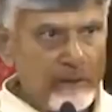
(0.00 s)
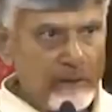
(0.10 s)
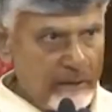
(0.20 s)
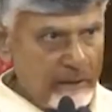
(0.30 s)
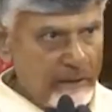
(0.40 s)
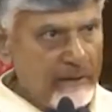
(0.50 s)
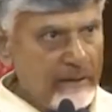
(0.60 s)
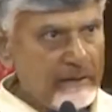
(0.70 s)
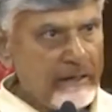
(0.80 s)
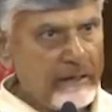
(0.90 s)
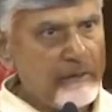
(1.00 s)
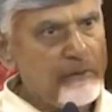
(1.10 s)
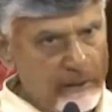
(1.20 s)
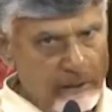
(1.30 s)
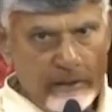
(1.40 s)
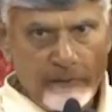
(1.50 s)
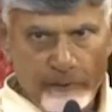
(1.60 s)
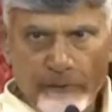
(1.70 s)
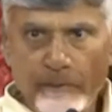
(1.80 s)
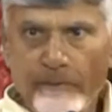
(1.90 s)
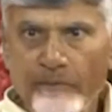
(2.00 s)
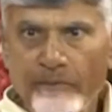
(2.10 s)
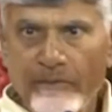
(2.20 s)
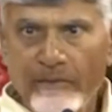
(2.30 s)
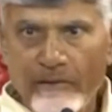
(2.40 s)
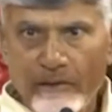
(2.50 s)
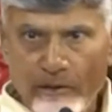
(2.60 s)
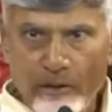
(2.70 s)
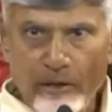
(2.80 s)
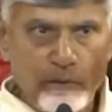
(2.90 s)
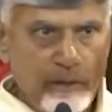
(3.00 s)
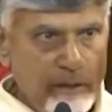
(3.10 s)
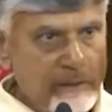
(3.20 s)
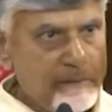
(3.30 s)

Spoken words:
we are congratulating all of you. We have won